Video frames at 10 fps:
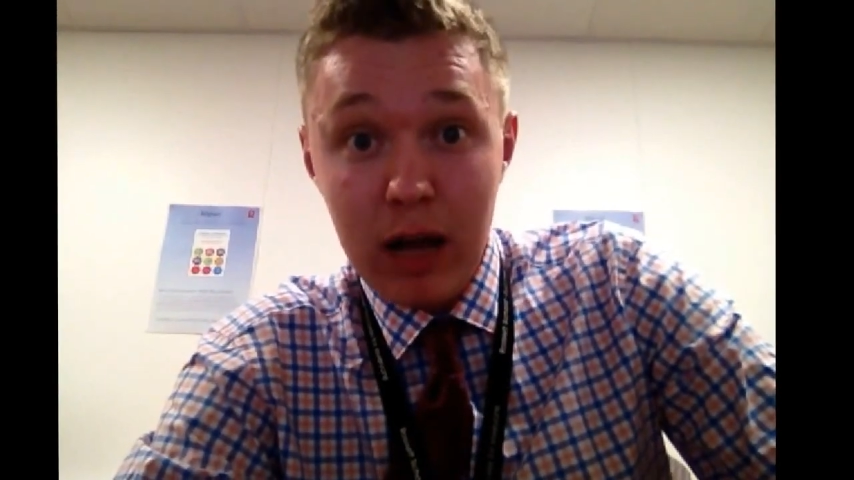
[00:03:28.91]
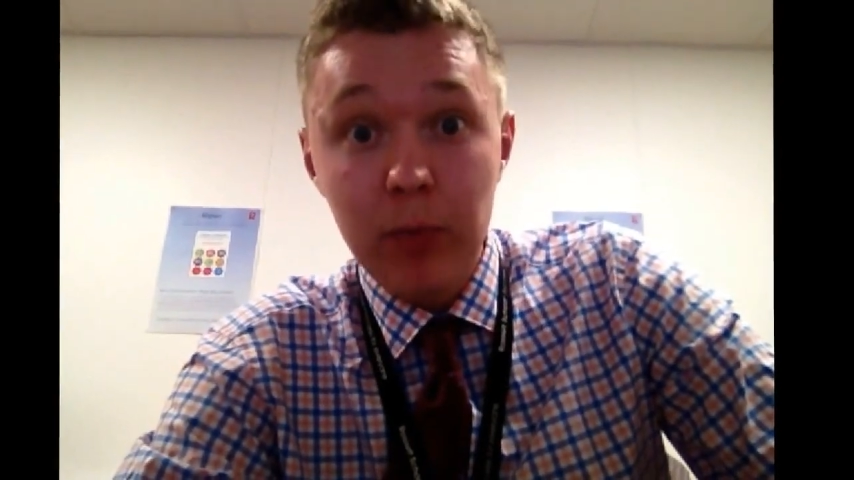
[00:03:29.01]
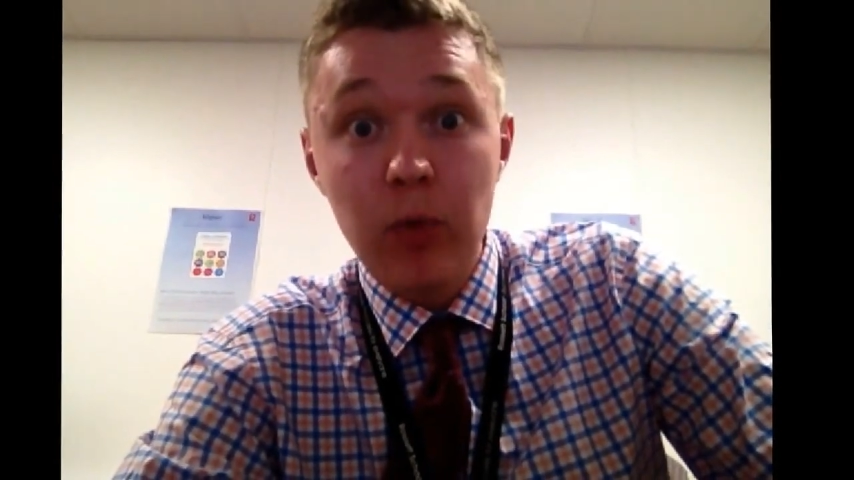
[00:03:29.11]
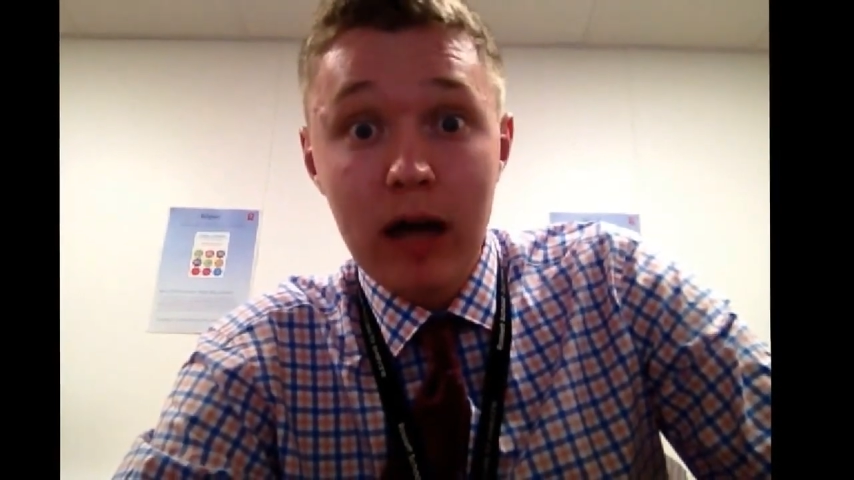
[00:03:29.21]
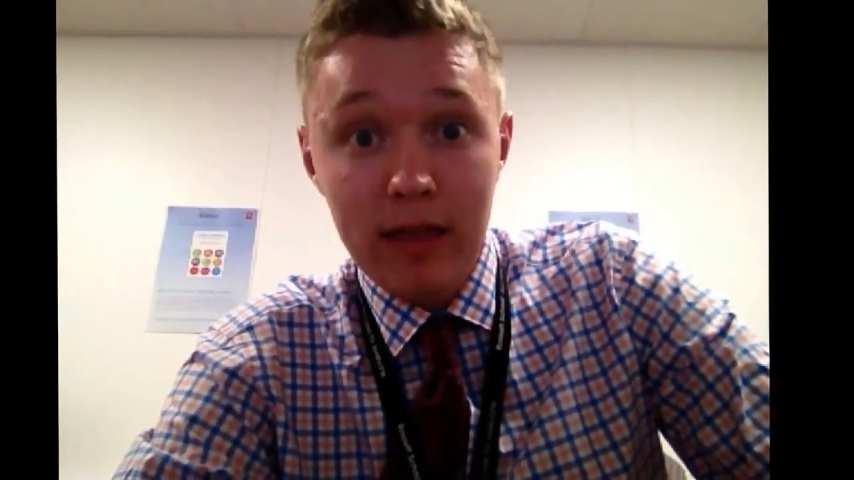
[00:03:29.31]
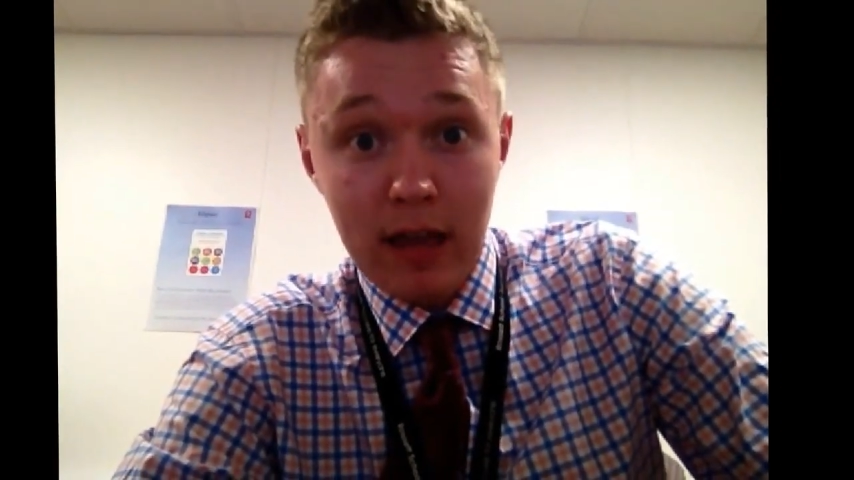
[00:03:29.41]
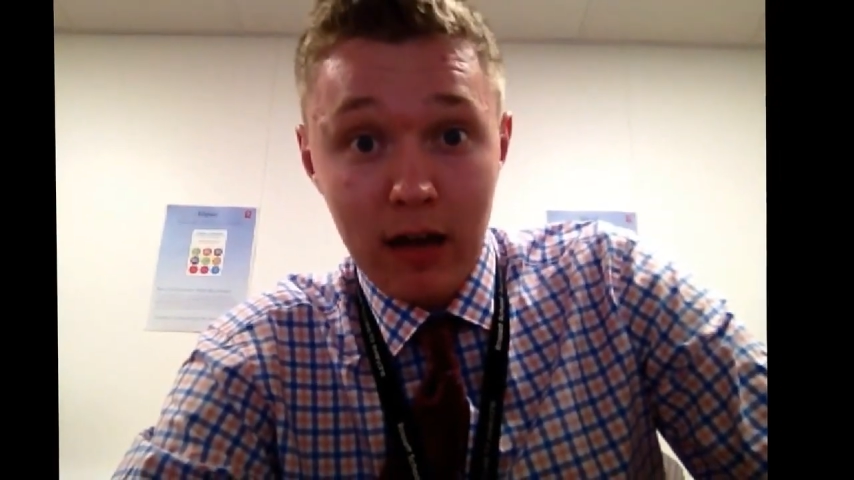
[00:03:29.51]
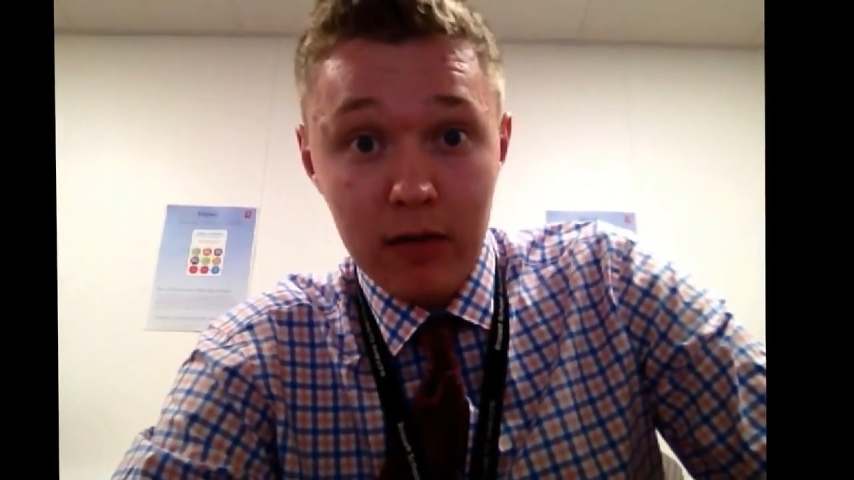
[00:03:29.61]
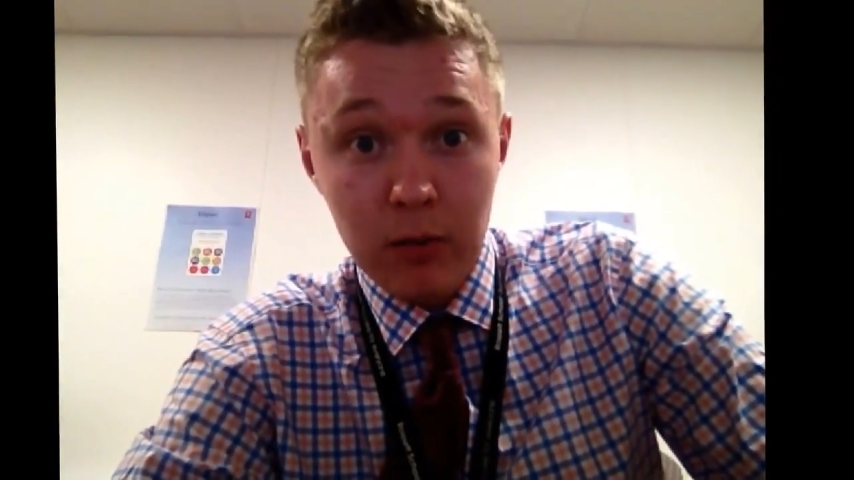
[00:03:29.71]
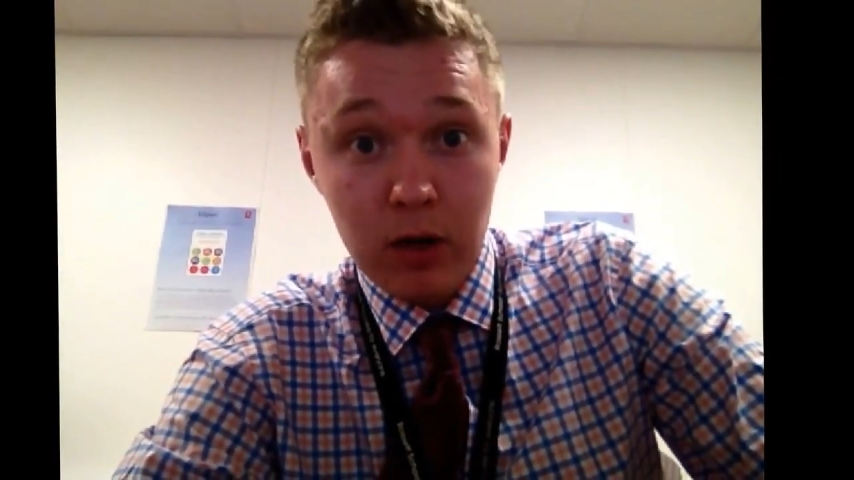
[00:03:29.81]
where they are
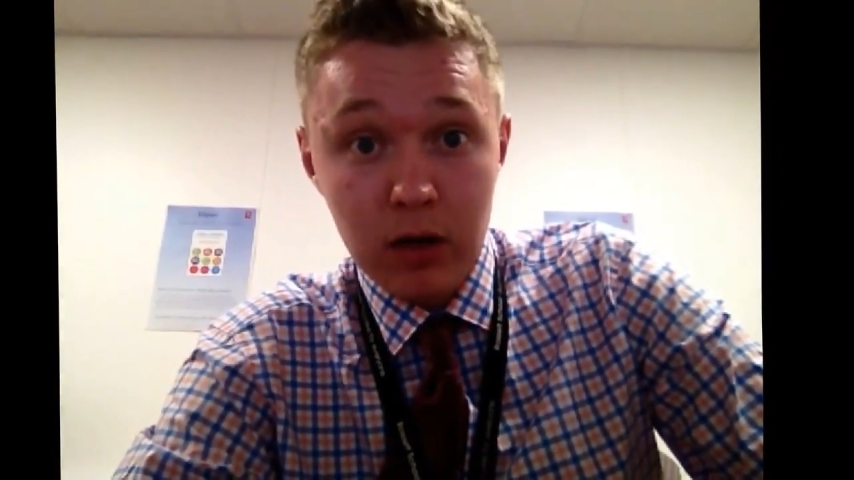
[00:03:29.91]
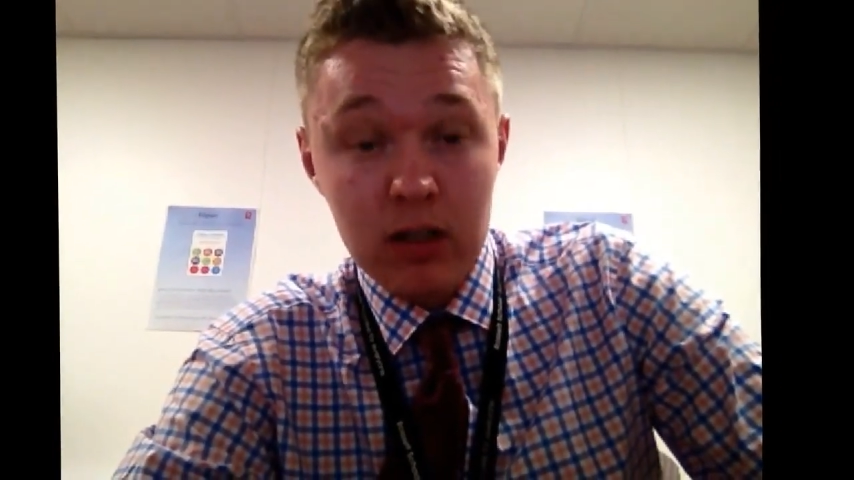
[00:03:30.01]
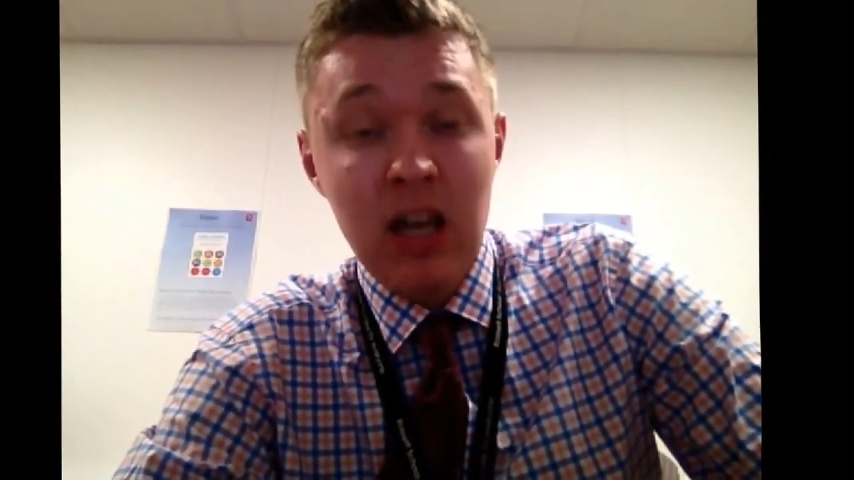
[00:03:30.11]
in the world.